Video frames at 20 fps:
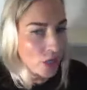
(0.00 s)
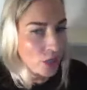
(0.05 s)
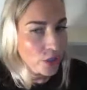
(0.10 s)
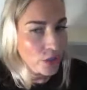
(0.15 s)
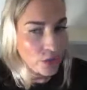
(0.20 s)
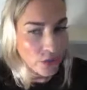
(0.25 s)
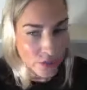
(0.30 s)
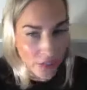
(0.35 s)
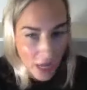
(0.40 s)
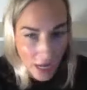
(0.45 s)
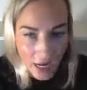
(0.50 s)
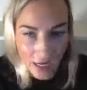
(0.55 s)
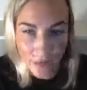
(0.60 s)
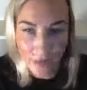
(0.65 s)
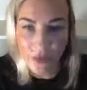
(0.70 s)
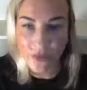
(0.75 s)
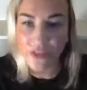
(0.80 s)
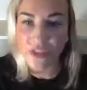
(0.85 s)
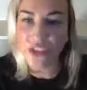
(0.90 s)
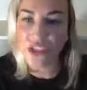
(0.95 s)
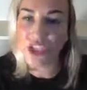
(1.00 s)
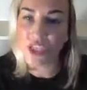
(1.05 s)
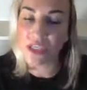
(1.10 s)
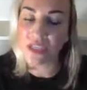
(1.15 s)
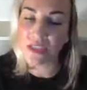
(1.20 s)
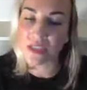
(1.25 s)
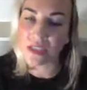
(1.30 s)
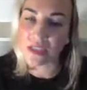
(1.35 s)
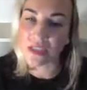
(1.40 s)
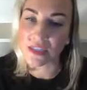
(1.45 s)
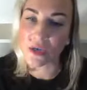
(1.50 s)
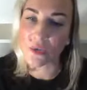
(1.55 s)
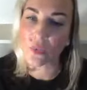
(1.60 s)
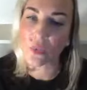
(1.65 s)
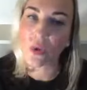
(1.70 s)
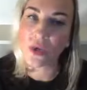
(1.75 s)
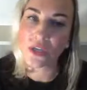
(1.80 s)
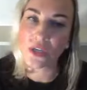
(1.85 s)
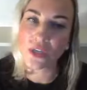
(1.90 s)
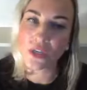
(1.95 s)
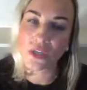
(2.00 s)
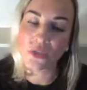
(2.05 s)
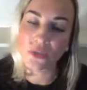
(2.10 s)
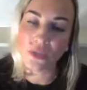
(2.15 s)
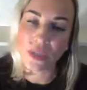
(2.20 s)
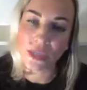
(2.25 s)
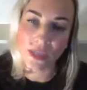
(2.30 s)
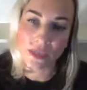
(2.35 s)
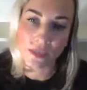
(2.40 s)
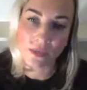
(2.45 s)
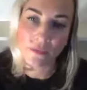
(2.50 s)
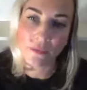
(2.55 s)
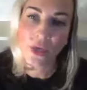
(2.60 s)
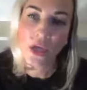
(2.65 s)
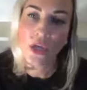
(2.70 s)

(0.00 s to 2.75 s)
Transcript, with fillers: You die with Jesus, and what do you get